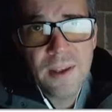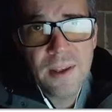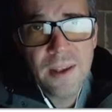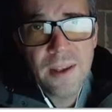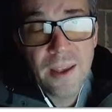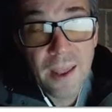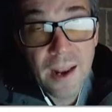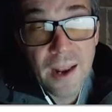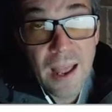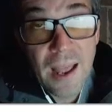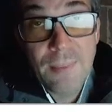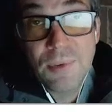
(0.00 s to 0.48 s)

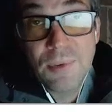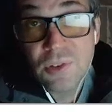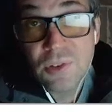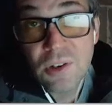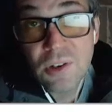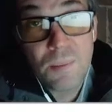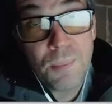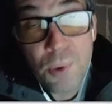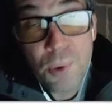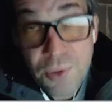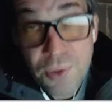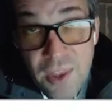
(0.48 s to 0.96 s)
And I'm just
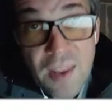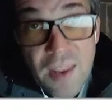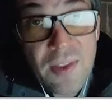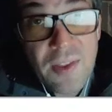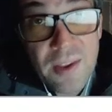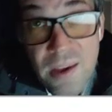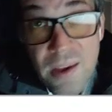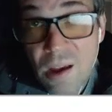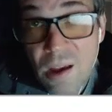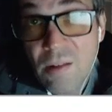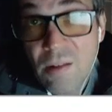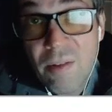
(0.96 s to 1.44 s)
going to put that in
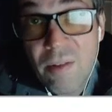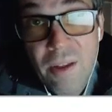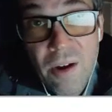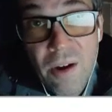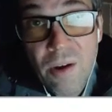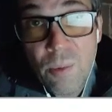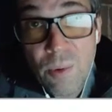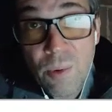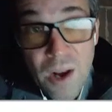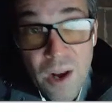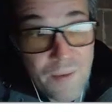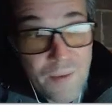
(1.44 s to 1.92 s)
the calculator,
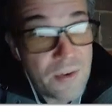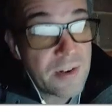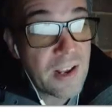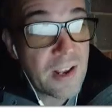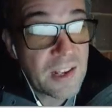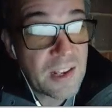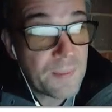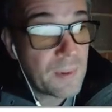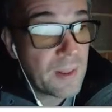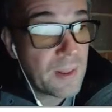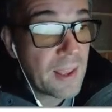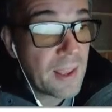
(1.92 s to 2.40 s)
and whatever
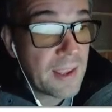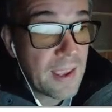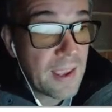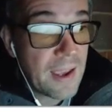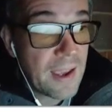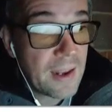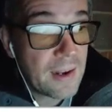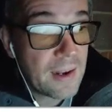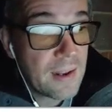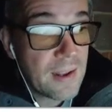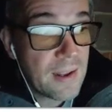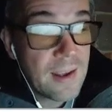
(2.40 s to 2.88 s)
decimal I
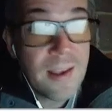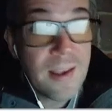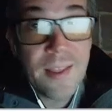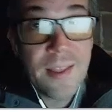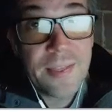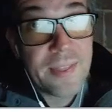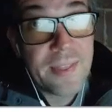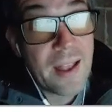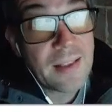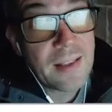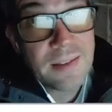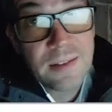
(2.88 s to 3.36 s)
get,
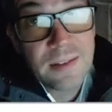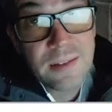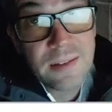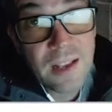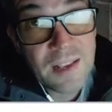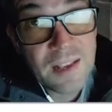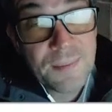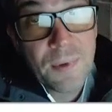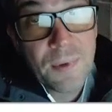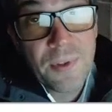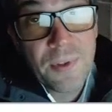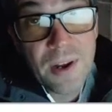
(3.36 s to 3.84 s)
that's the
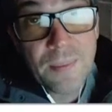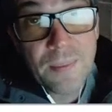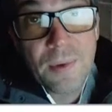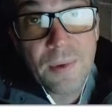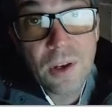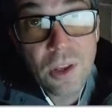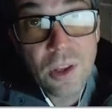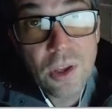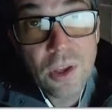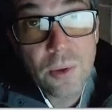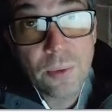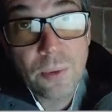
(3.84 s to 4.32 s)
decimal that I'm
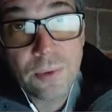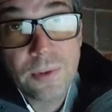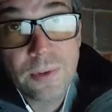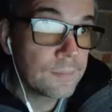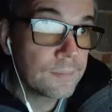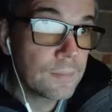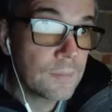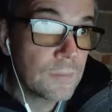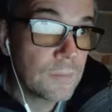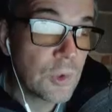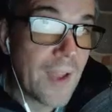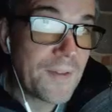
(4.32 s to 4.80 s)
going to use.
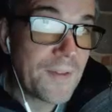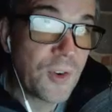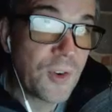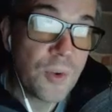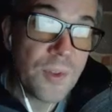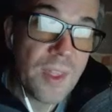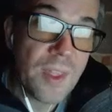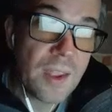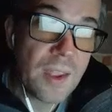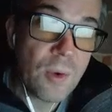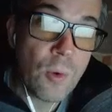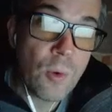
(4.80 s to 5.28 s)
So after
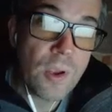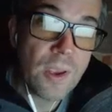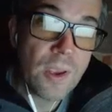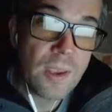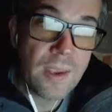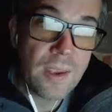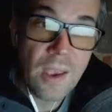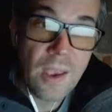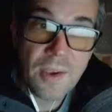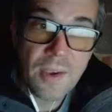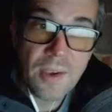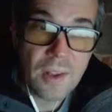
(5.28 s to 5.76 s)
doing that quick
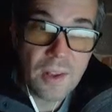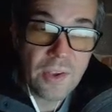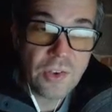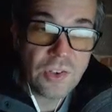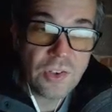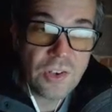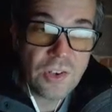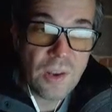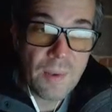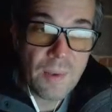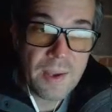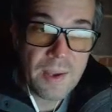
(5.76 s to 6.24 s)

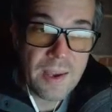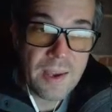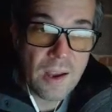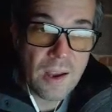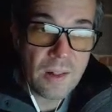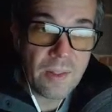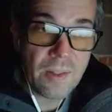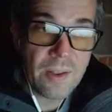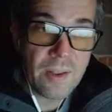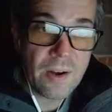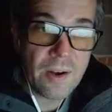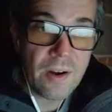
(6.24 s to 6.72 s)
calculation on my
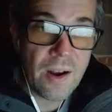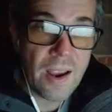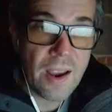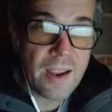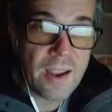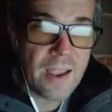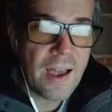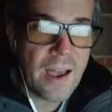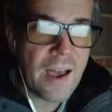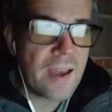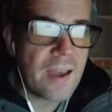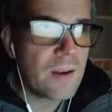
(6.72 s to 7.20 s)
calculator, I
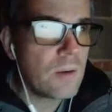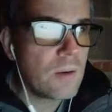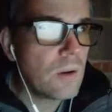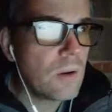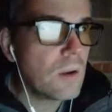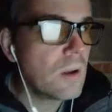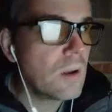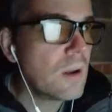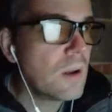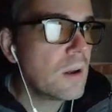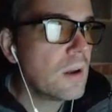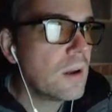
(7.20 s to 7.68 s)
got,
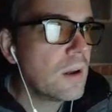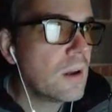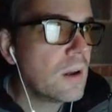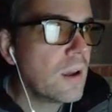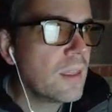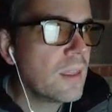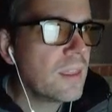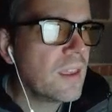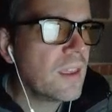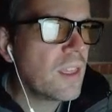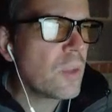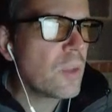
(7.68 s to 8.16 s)

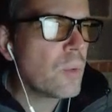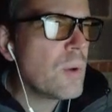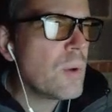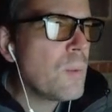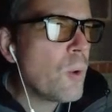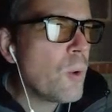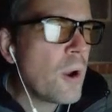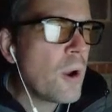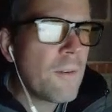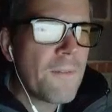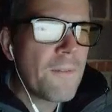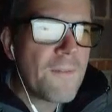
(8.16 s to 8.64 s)
I think
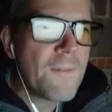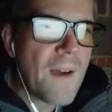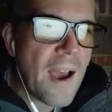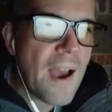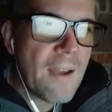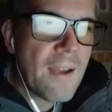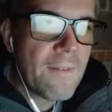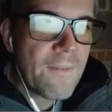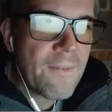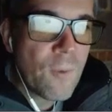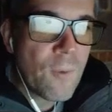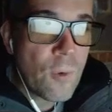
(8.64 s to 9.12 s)

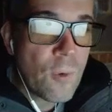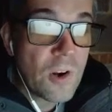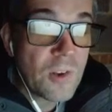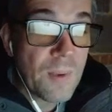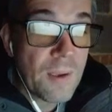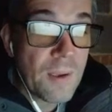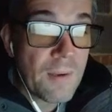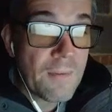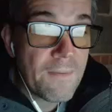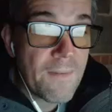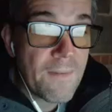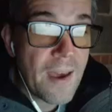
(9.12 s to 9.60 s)
3.54 is
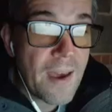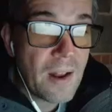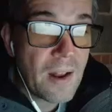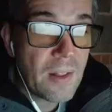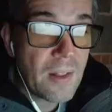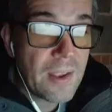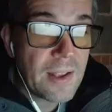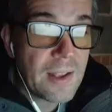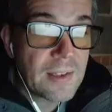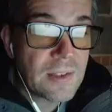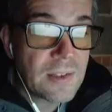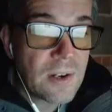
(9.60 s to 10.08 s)
my final
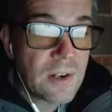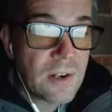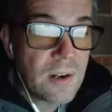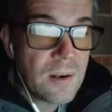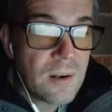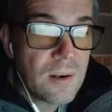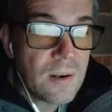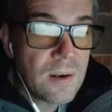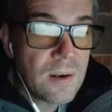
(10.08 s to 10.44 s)
answer.